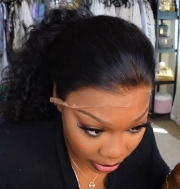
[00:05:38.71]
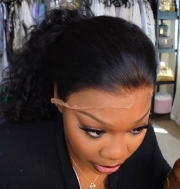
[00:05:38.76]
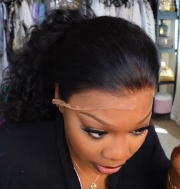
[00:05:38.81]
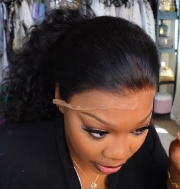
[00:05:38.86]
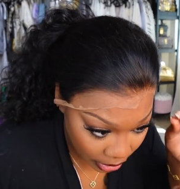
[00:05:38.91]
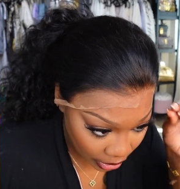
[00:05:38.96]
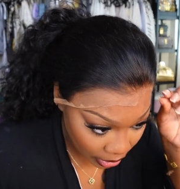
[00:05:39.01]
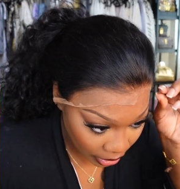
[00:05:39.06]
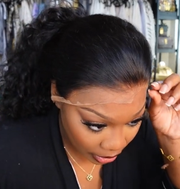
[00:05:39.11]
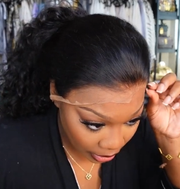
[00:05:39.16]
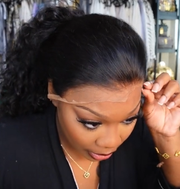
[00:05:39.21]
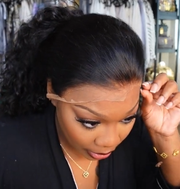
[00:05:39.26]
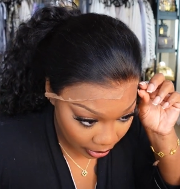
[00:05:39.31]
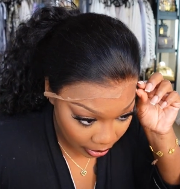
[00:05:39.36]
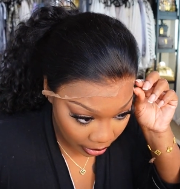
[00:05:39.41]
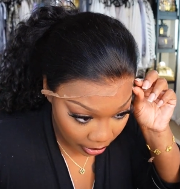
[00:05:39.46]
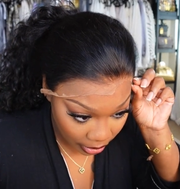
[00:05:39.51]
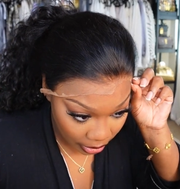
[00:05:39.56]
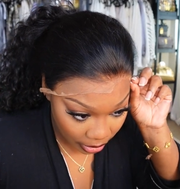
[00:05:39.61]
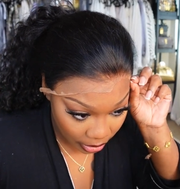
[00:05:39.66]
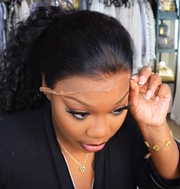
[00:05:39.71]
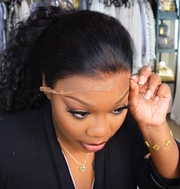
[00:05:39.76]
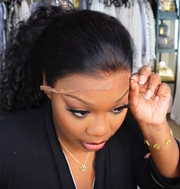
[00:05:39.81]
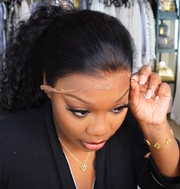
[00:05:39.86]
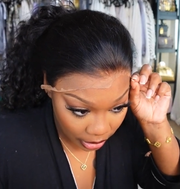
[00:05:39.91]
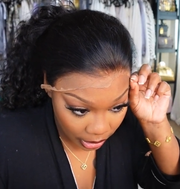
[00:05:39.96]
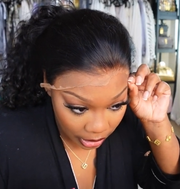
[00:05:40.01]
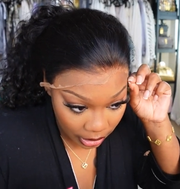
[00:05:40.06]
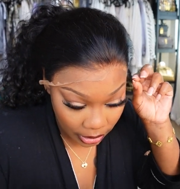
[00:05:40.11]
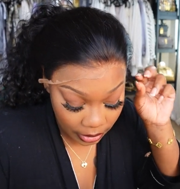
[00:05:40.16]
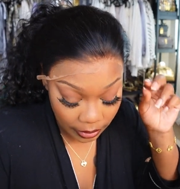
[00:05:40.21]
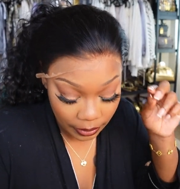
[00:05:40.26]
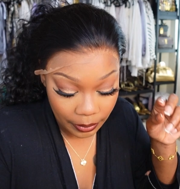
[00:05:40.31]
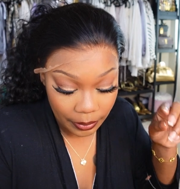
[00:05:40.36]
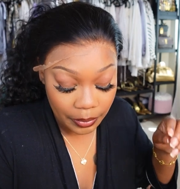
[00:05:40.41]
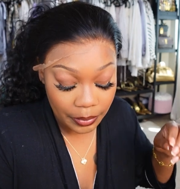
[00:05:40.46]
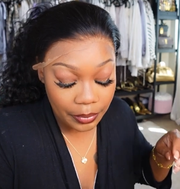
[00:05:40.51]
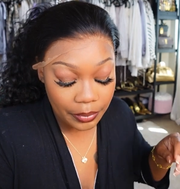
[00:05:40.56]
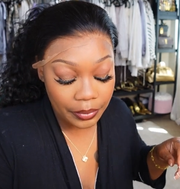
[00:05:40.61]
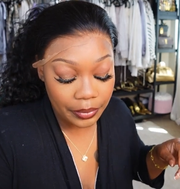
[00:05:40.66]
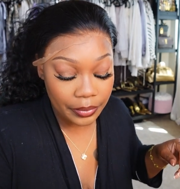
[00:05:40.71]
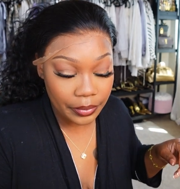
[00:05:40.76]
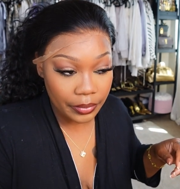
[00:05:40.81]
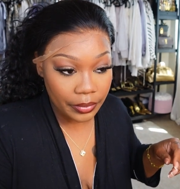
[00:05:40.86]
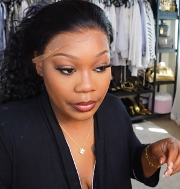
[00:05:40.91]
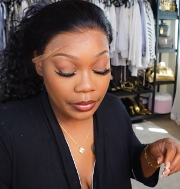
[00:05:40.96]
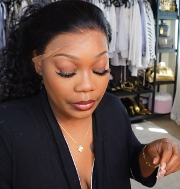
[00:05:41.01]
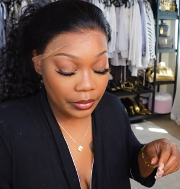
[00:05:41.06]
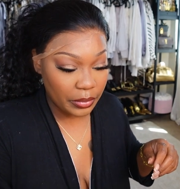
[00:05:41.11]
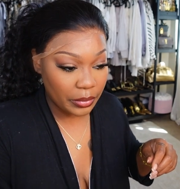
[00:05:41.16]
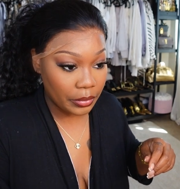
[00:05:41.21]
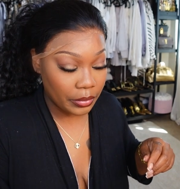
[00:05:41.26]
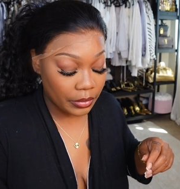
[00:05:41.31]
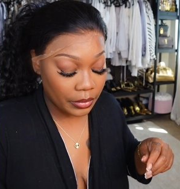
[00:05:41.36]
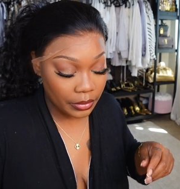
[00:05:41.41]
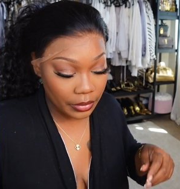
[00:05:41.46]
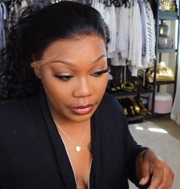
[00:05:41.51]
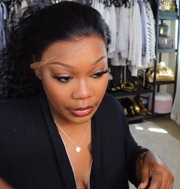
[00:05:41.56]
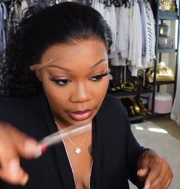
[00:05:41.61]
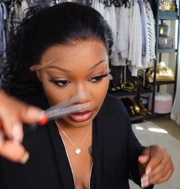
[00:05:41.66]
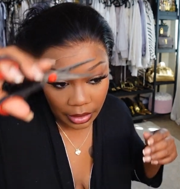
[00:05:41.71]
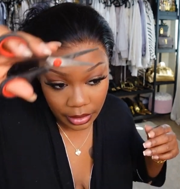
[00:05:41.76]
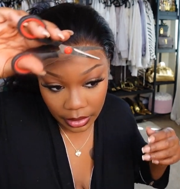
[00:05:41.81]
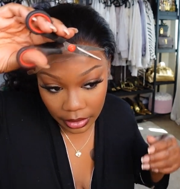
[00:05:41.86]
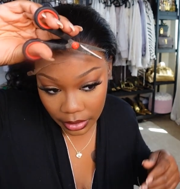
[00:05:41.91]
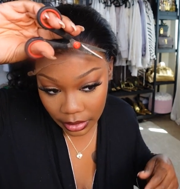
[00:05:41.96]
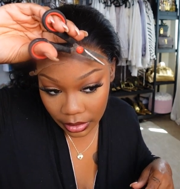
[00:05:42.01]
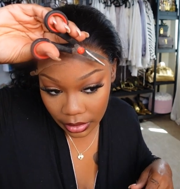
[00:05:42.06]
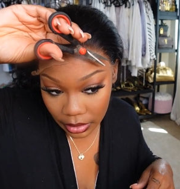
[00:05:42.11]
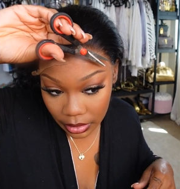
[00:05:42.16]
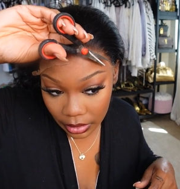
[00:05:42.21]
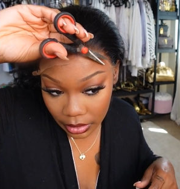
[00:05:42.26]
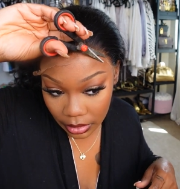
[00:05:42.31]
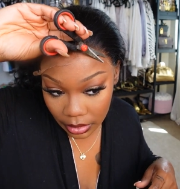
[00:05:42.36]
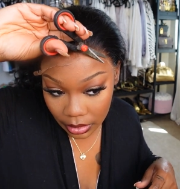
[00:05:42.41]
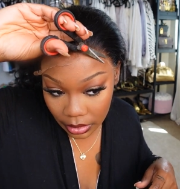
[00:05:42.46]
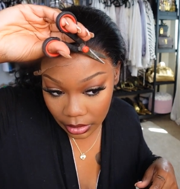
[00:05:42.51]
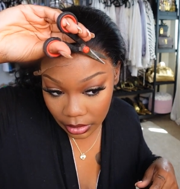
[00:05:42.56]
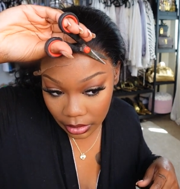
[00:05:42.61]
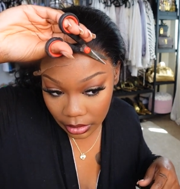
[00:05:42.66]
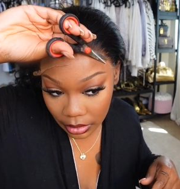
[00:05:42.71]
No one is speaking in this clip.